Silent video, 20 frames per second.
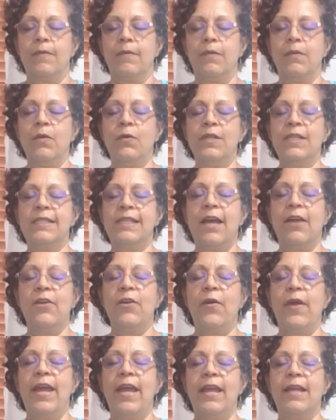Notice how
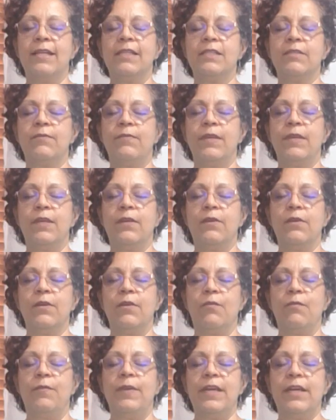your hands feel,
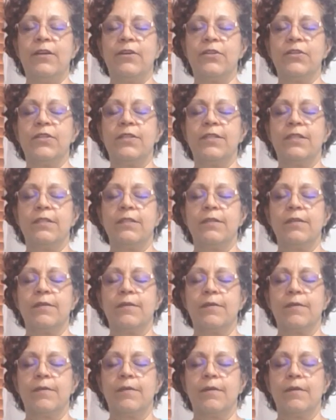your fingers.
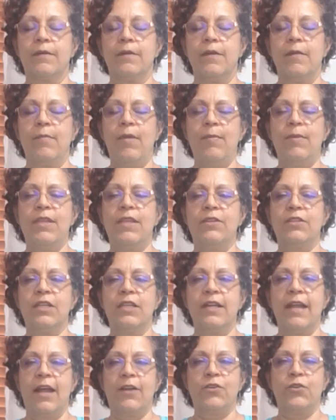Maybe there's a
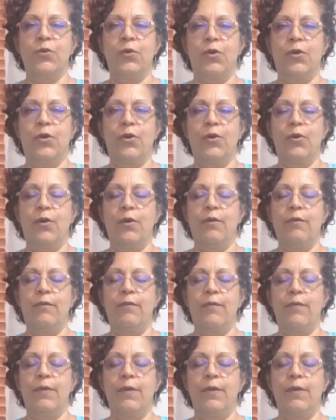natural curve